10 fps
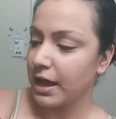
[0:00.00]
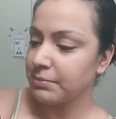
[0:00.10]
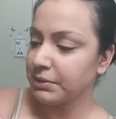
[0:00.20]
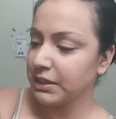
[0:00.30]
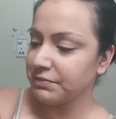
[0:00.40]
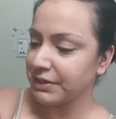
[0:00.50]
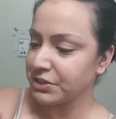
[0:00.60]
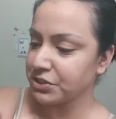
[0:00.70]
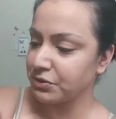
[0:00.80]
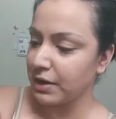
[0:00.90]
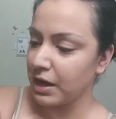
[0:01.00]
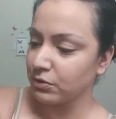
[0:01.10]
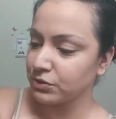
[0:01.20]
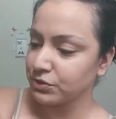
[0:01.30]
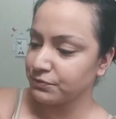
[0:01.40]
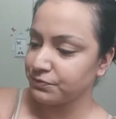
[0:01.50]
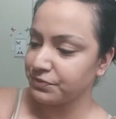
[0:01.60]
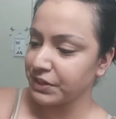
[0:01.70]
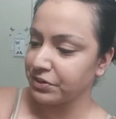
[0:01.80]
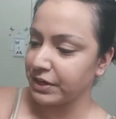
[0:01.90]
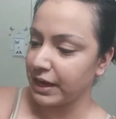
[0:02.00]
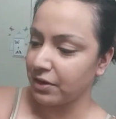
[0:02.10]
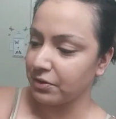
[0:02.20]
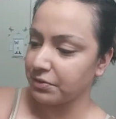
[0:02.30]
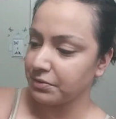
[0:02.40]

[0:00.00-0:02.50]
I believe I do. I will figure it out.